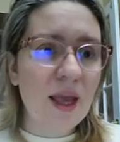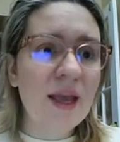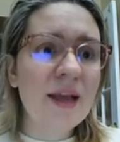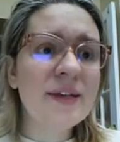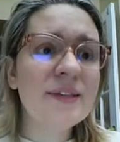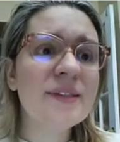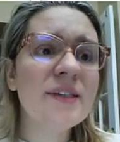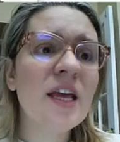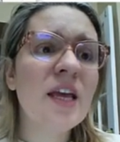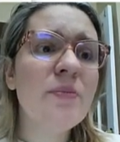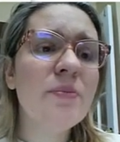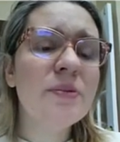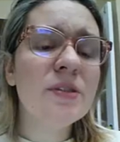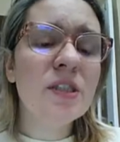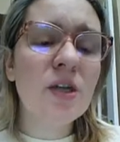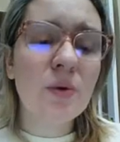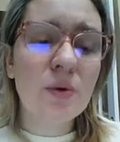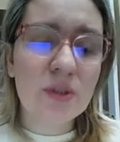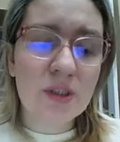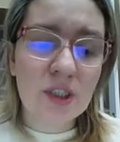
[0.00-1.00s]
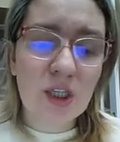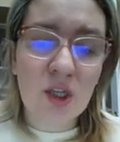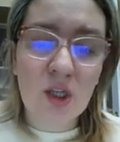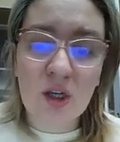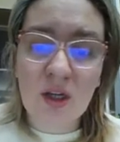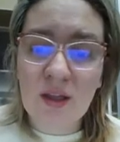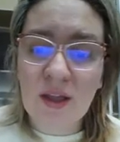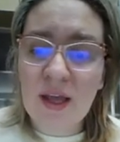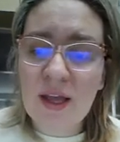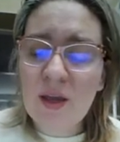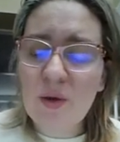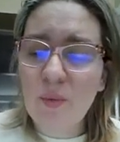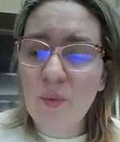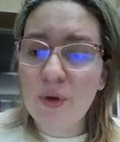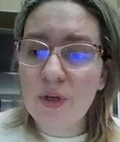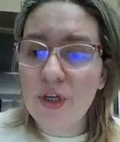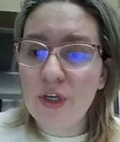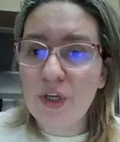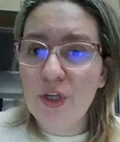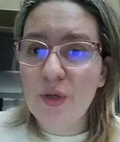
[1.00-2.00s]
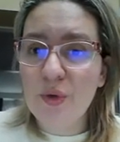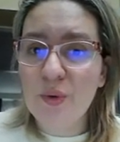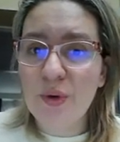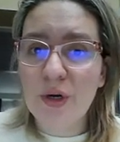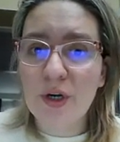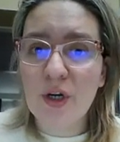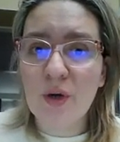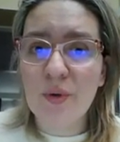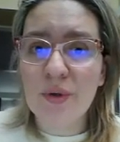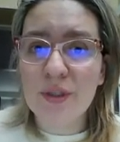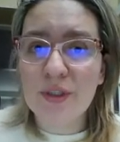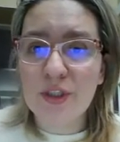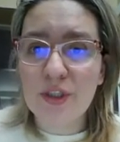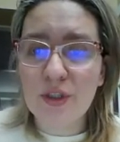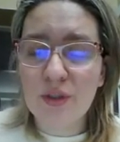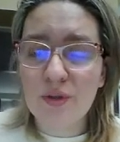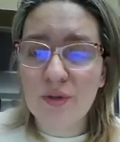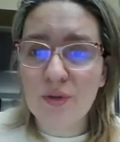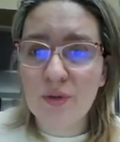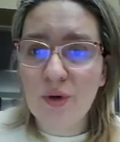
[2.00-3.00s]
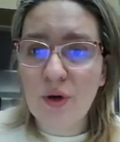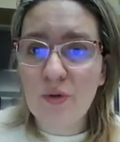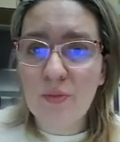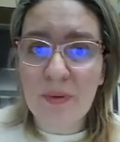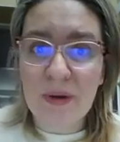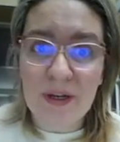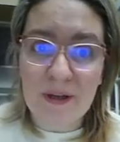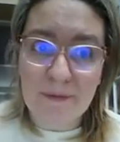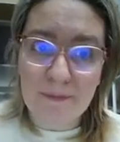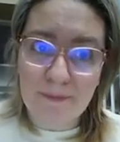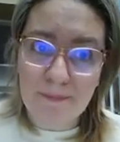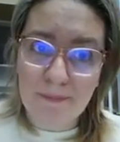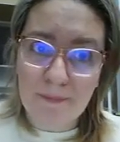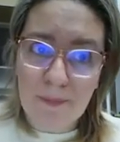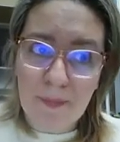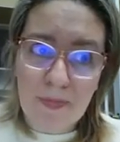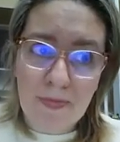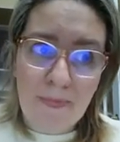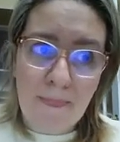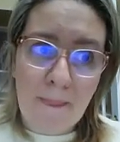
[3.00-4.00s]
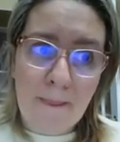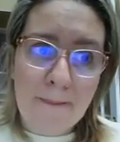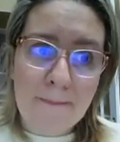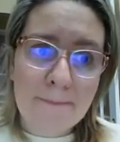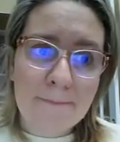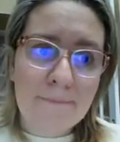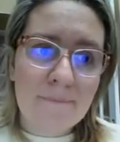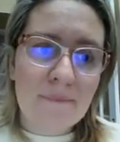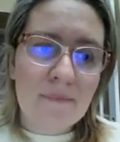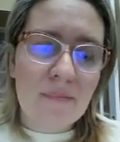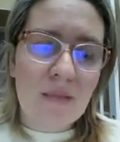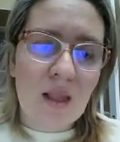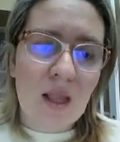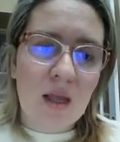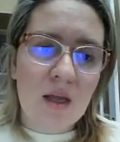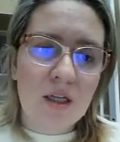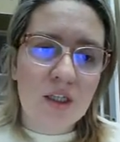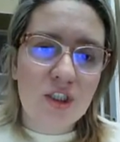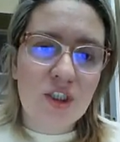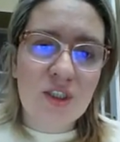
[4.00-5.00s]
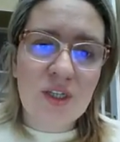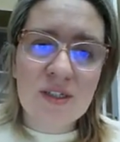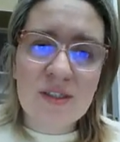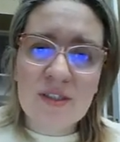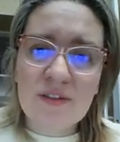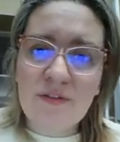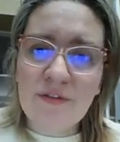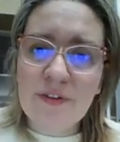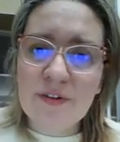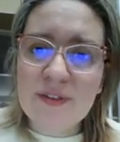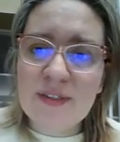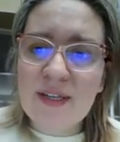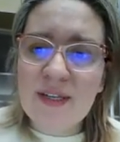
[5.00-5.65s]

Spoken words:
Inkscape is going to look like when you are going to open it. Just for